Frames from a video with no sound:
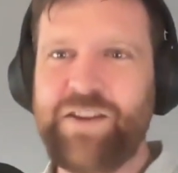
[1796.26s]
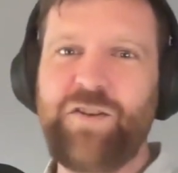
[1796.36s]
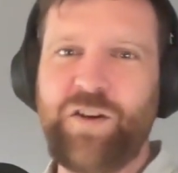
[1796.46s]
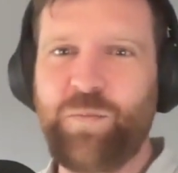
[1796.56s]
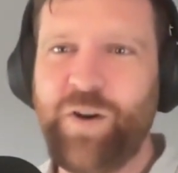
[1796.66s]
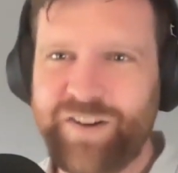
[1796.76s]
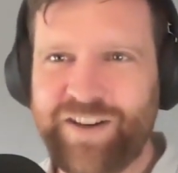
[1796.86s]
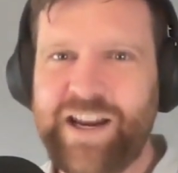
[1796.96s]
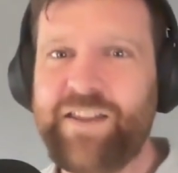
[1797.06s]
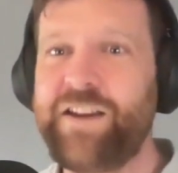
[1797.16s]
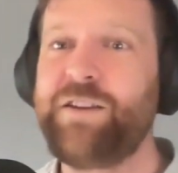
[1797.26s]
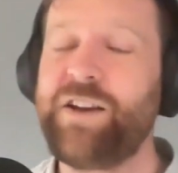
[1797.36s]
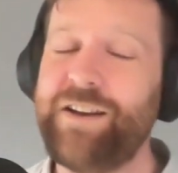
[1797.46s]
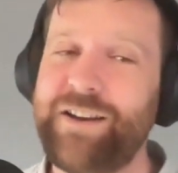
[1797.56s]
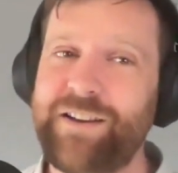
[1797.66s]
then you can watch it, and then
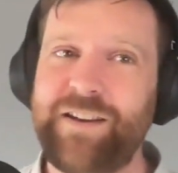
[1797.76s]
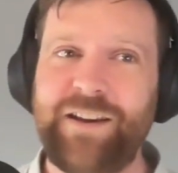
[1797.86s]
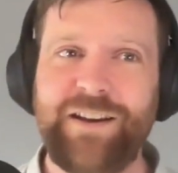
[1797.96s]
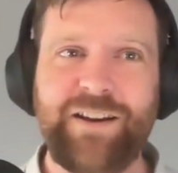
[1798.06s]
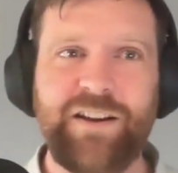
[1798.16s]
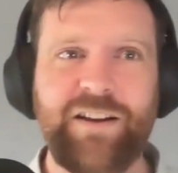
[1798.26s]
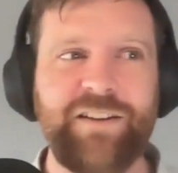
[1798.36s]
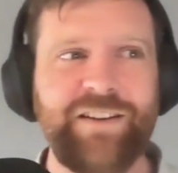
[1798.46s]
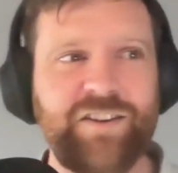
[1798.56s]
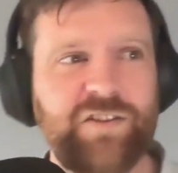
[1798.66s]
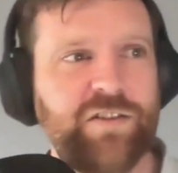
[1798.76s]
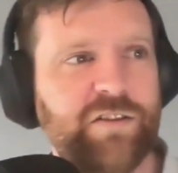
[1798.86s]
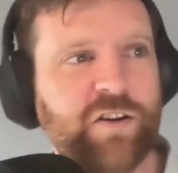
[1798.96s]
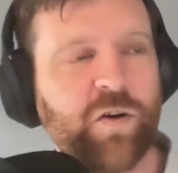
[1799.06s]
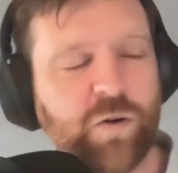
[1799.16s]
the
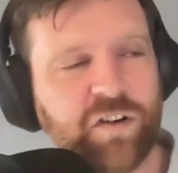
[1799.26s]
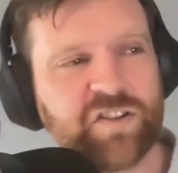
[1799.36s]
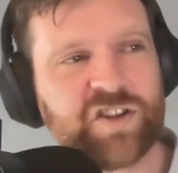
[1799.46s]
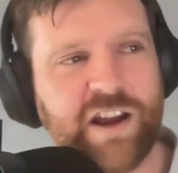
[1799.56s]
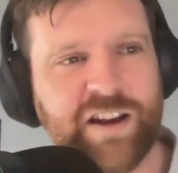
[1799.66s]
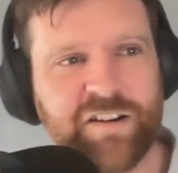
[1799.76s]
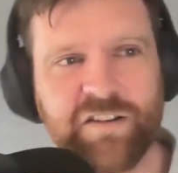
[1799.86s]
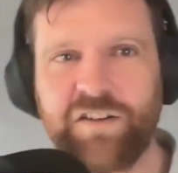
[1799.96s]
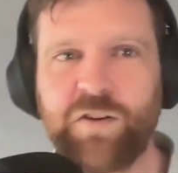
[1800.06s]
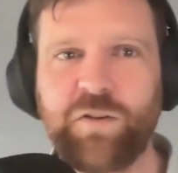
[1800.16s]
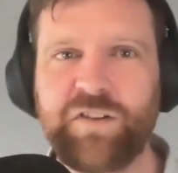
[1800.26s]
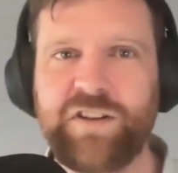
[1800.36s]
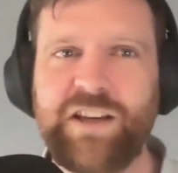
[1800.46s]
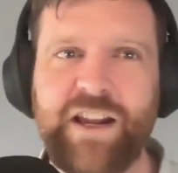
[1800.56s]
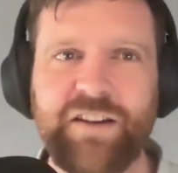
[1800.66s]
calls change, because the calls that
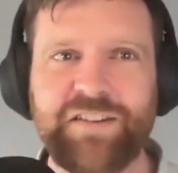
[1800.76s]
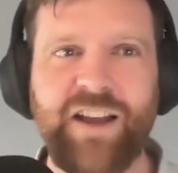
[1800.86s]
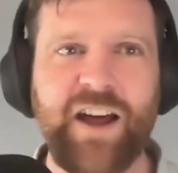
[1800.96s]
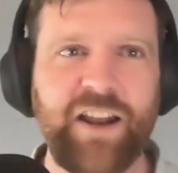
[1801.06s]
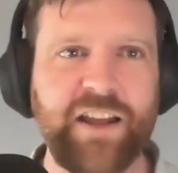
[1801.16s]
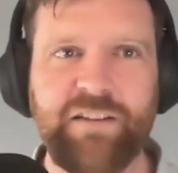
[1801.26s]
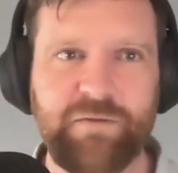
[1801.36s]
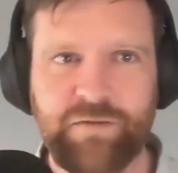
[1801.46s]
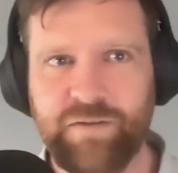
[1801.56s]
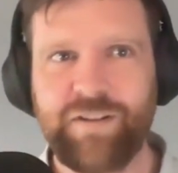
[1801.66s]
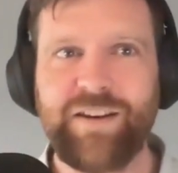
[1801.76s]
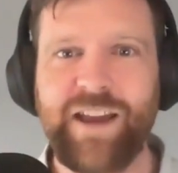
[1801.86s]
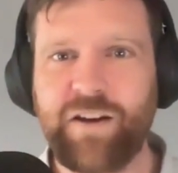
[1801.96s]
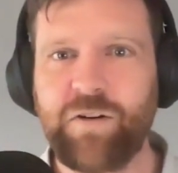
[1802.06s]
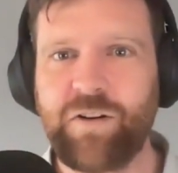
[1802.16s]
you get at the start are like
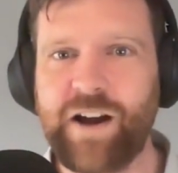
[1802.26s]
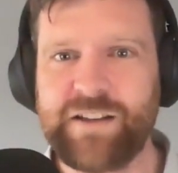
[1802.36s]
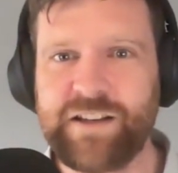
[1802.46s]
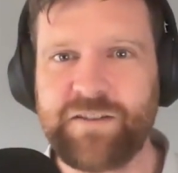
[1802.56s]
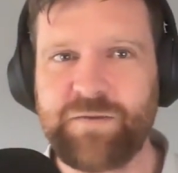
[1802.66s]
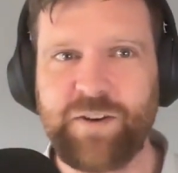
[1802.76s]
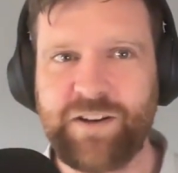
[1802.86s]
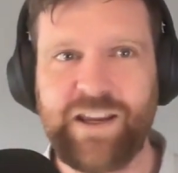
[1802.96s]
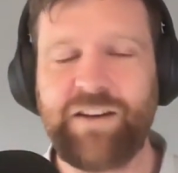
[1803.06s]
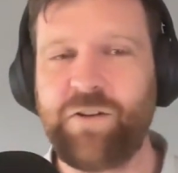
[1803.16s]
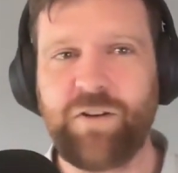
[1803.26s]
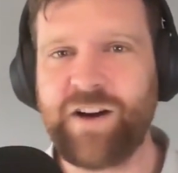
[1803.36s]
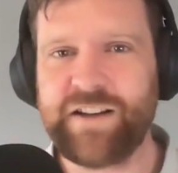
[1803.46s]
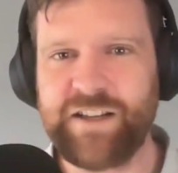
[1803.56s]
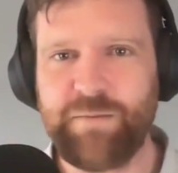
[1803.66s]
get caller
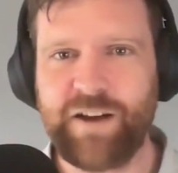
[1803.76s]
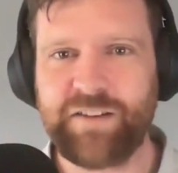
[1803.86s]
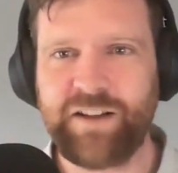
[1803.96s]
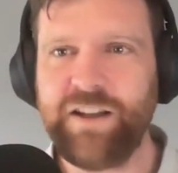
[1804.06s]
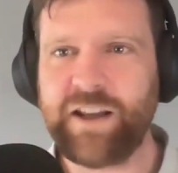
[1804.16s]
ID, basically,